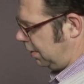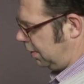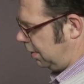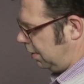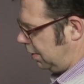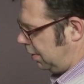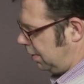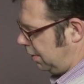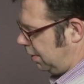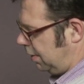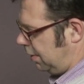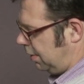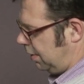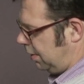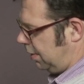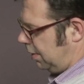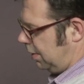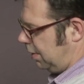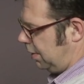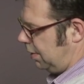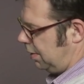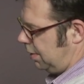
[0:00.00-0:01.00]

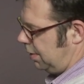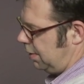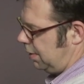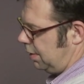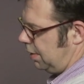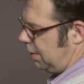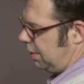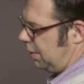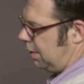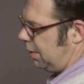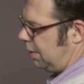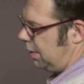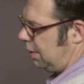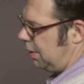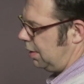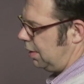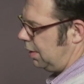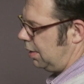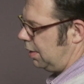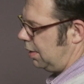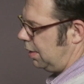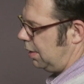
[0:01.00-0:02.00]

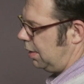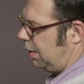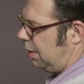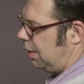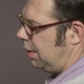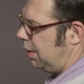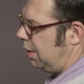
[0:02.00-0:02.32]
Nothing is said.